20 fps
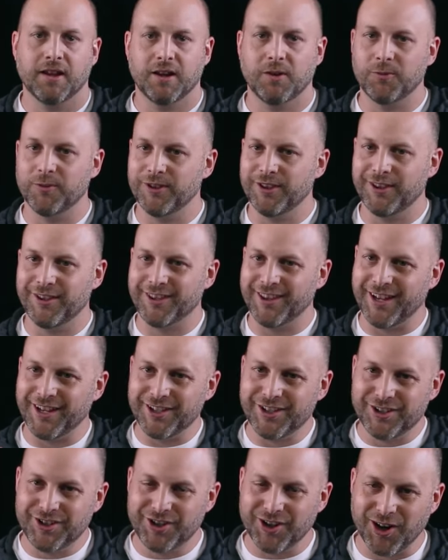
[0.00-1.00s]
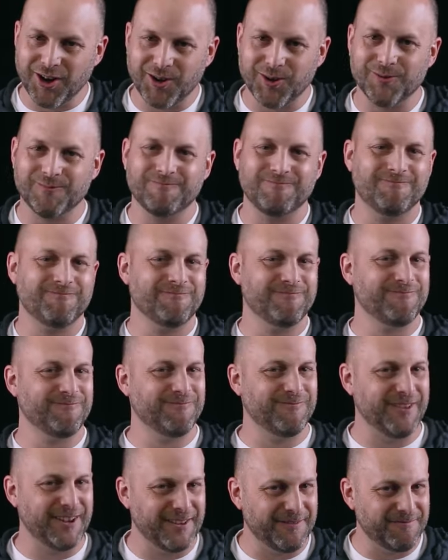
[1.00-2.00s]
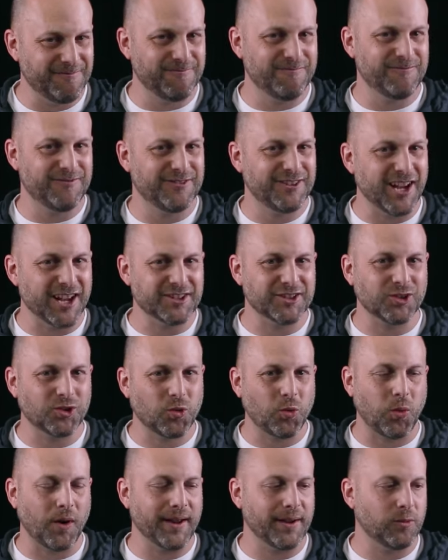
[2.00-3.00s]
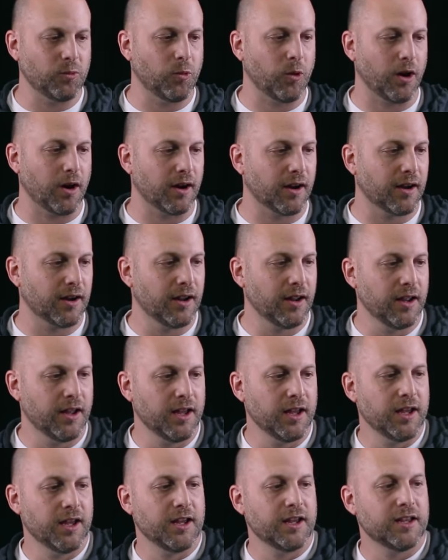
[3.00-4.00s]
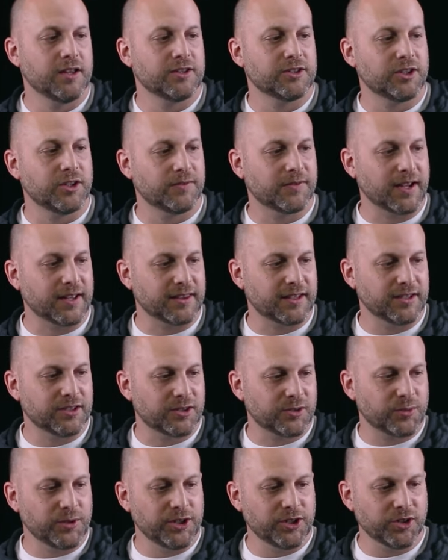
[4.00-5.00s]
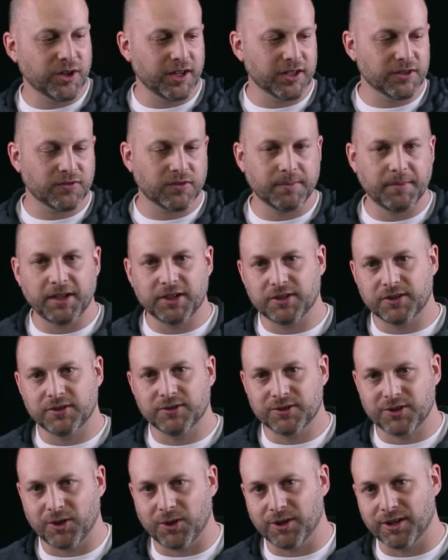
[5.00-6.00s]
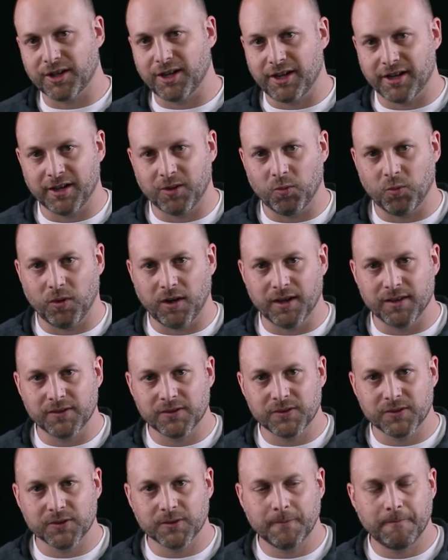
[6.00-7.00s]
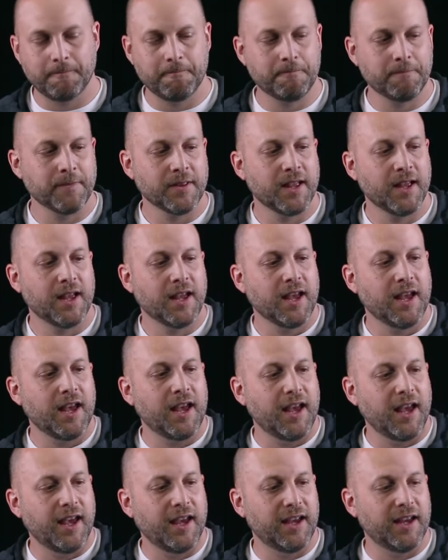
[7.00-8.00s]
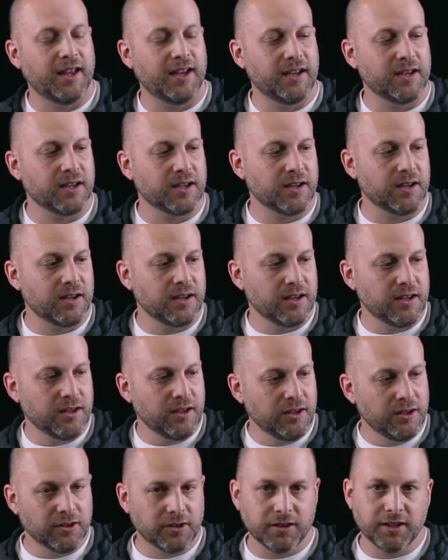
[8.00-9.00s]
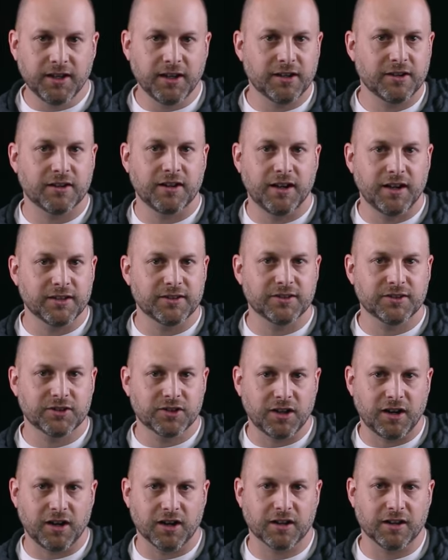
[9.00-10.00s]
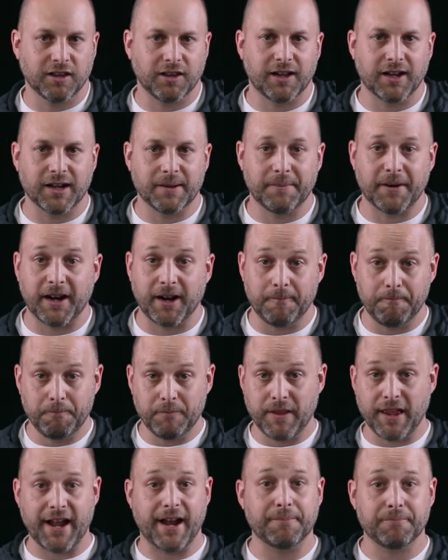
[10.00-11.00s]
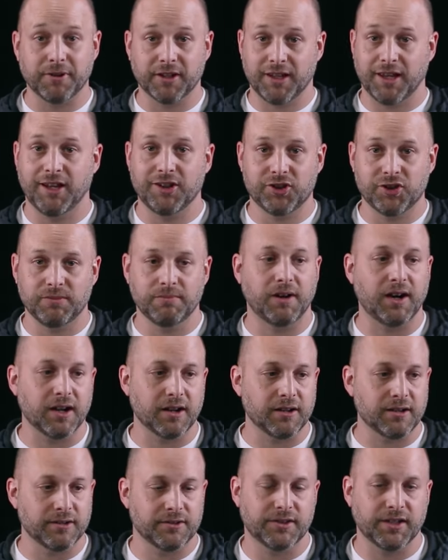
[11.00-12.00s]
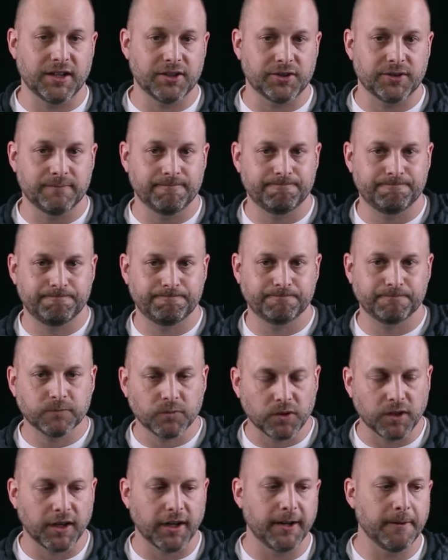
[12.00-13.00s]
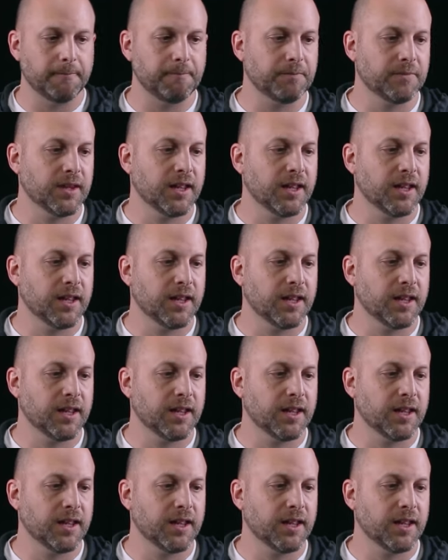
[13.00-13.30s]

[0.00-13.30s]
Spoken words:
And when they don't, it doesn't quite work. So you've got these three transformations going on at once. And you'll hear us talk a lot about application modernization, right?